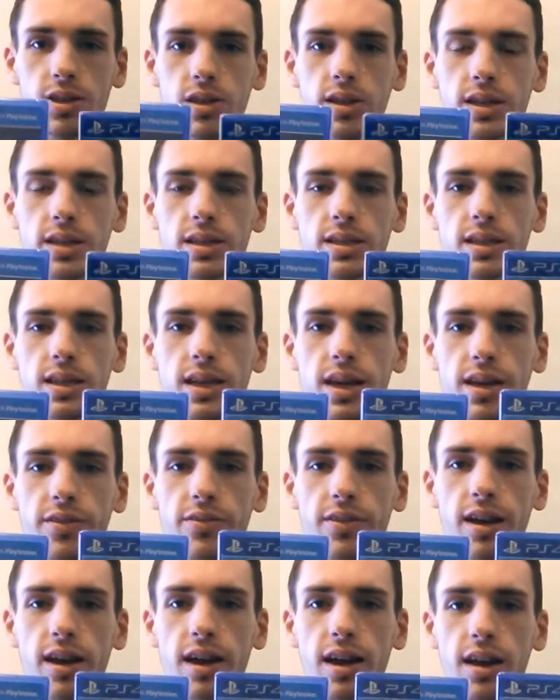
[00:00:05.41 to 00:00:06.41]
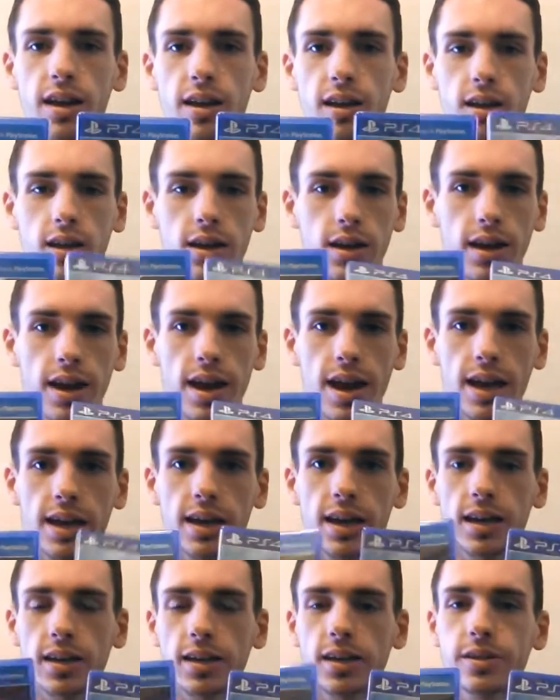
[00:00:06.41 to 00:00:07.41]
you can see, I've got Knack
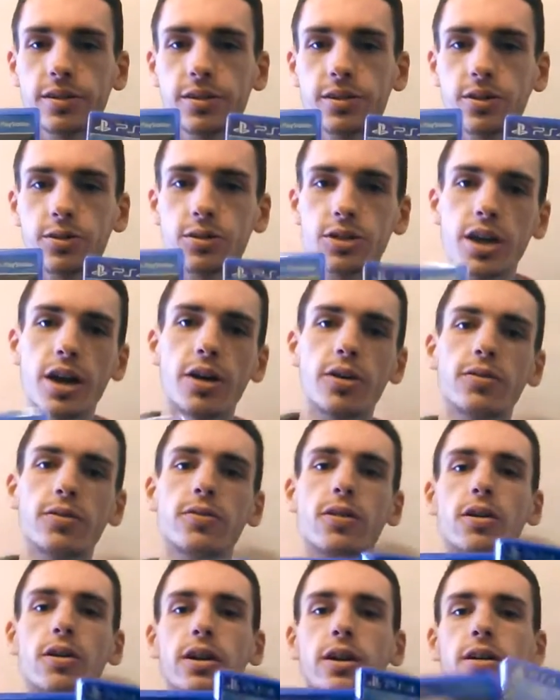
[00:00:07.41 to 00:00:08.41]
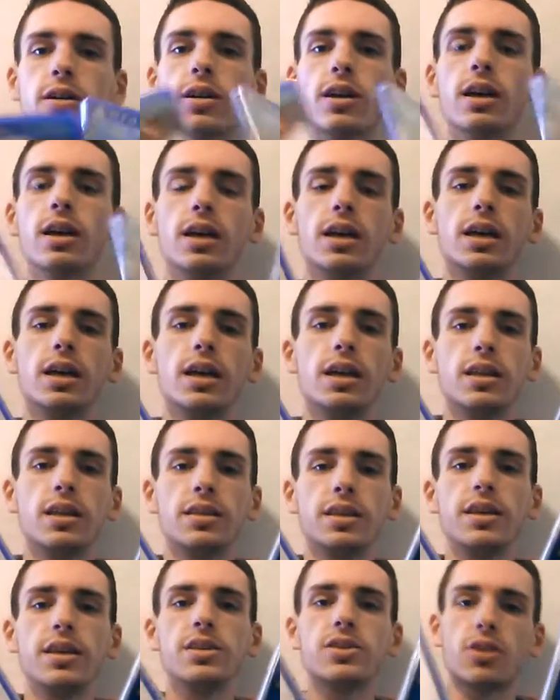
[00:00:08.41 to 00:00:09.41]
and Killzone Shadowfall here.
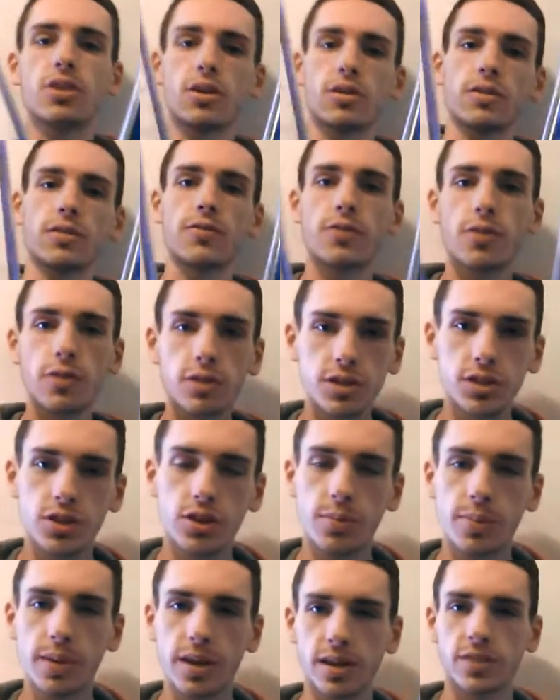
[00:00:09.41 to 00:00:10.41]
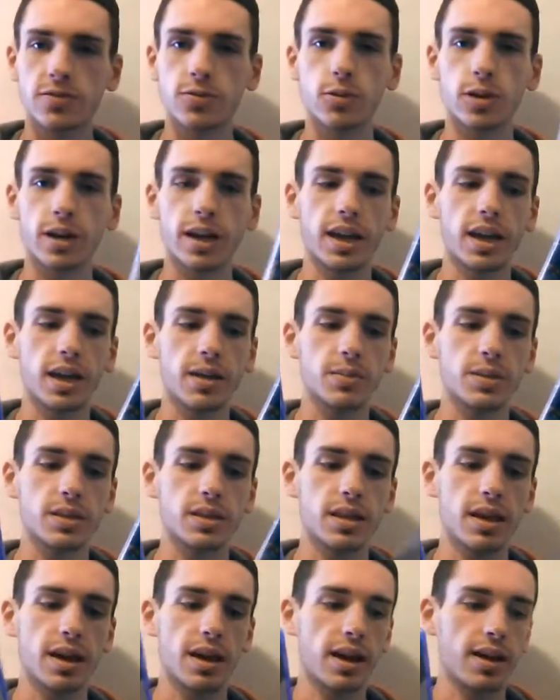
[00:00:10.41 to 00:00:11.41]
These are the first two PS4 games
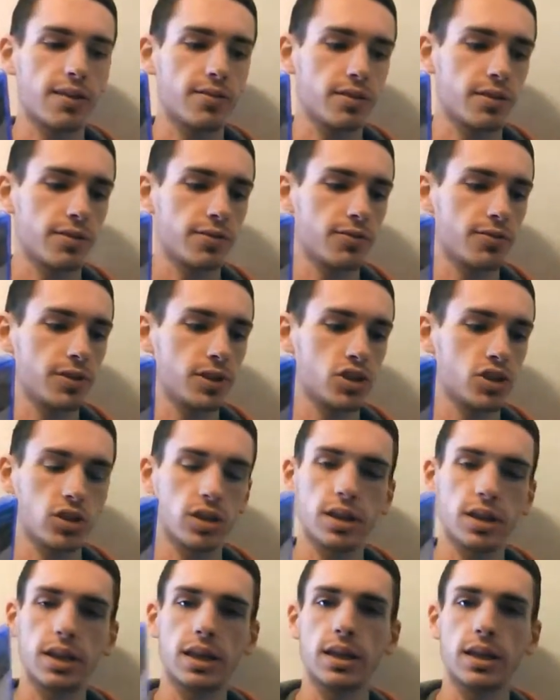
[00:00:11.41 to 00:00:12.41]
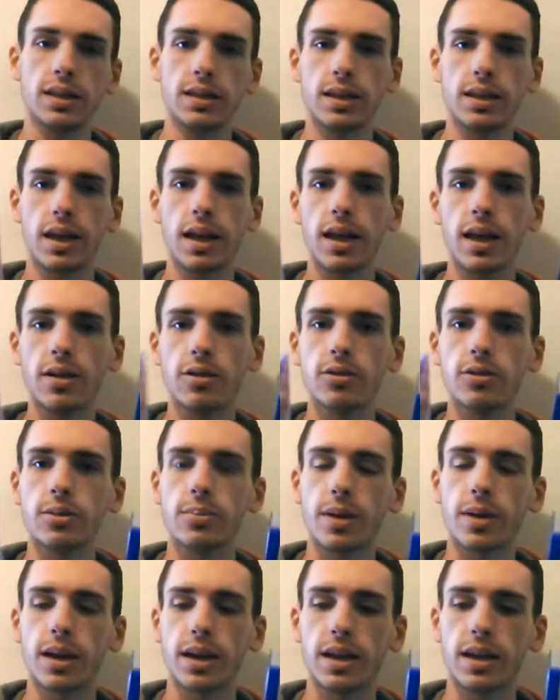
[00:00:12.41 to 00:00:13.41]
that I have officially held in
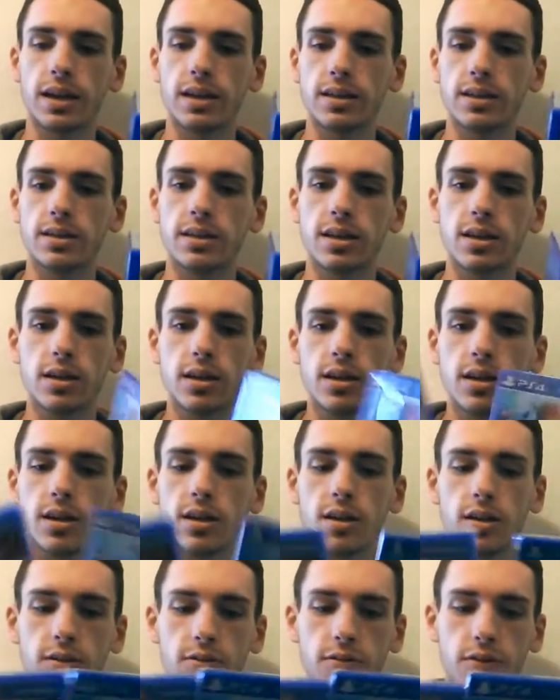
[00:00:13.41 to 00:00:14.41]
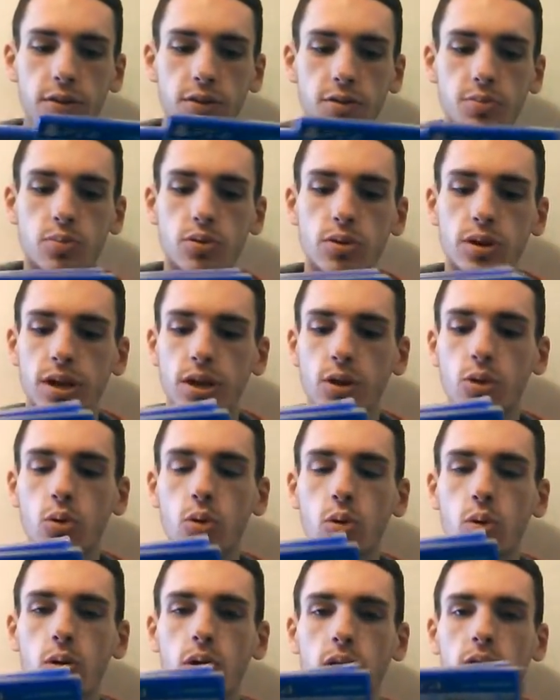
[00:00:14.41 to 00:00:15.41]
my hands. Feels pretty
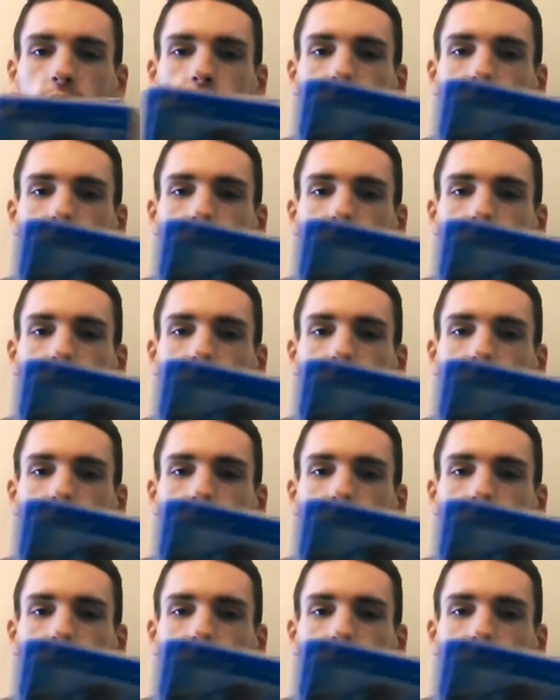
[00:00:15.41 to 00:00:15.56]
cool.